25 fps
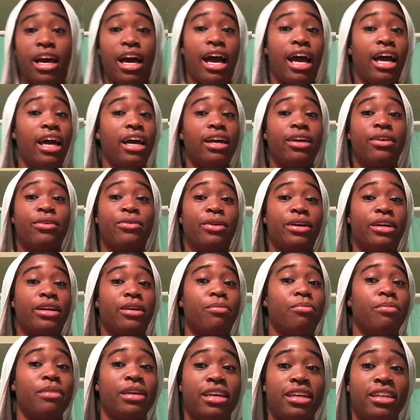I
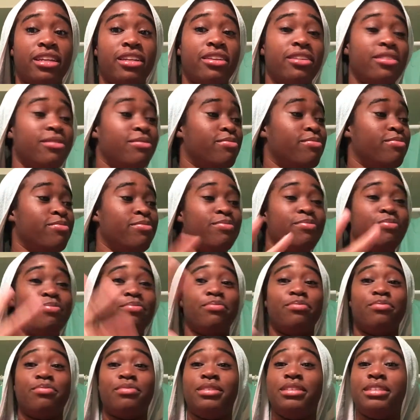recommend
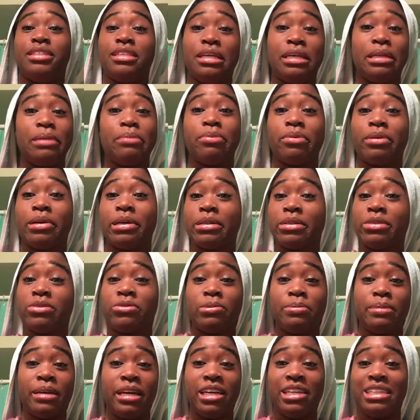skin products
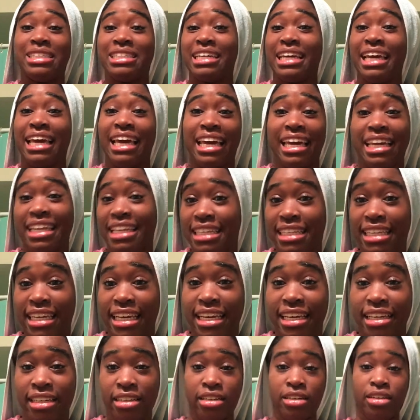from Asia any
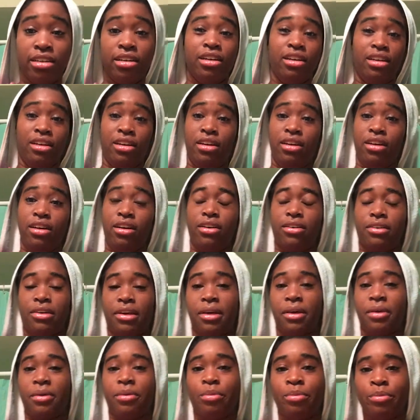day.
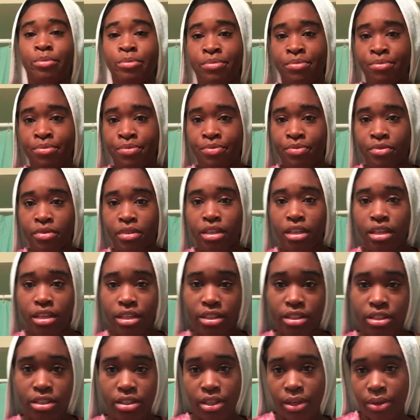Okay,
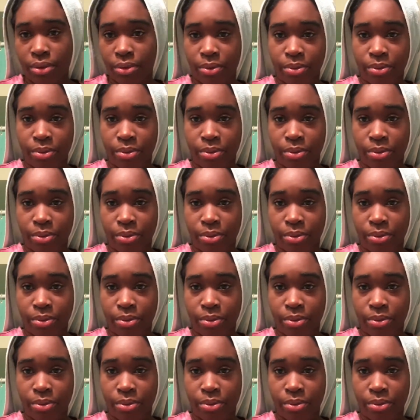so